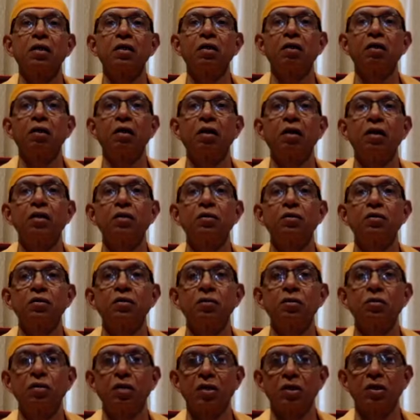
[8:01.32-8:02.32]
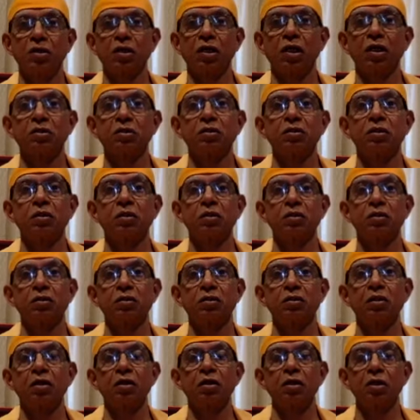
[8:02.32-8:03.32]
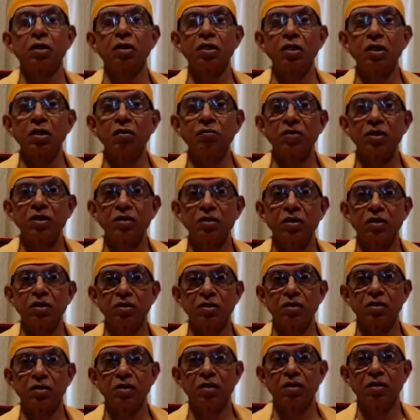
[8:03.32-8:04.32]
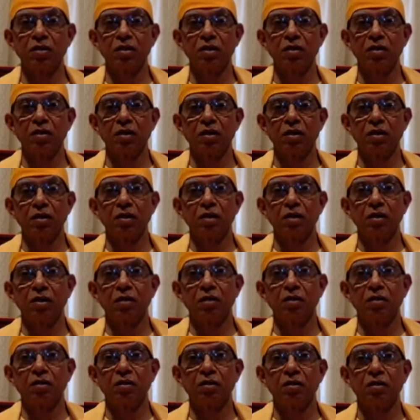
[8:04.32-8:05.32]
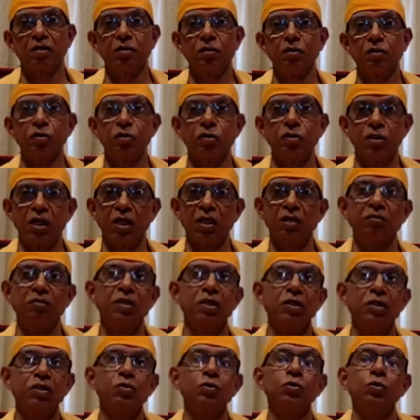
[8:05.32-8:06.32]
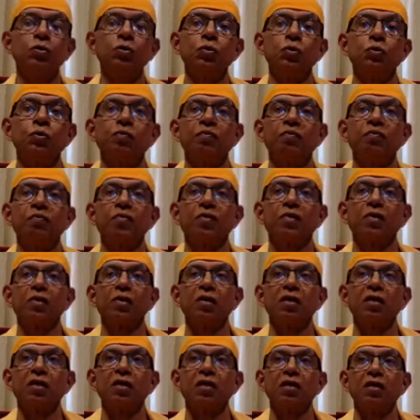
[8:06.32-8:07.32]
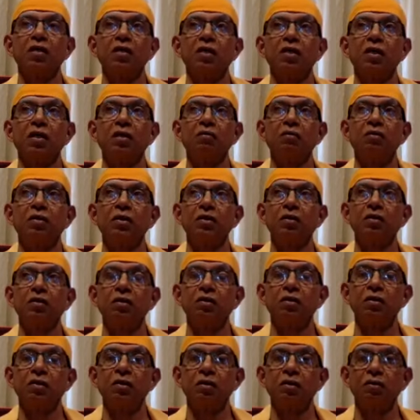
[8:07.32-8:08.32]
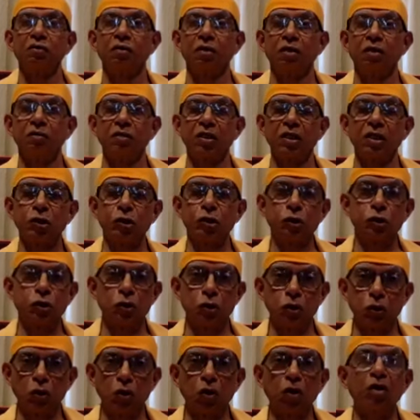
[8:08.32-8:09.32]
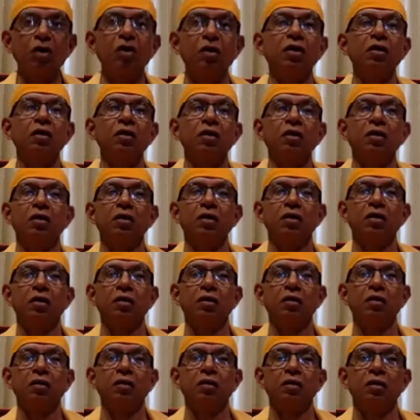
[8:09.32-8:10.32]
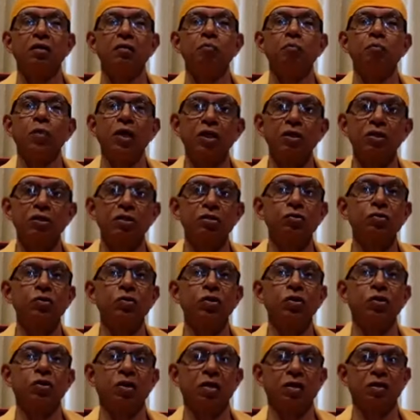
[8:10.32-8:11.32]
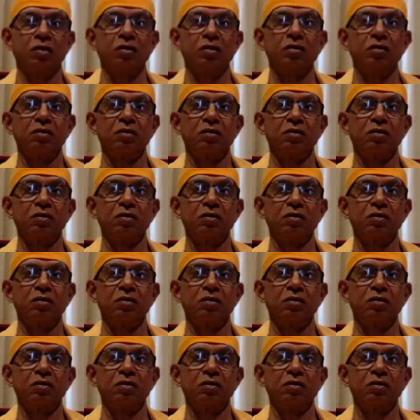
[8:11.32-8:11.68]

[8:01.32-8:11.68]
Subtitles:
can lead to disastrous consequences. Now, to share with you, even one of the extraordinary monks of the order,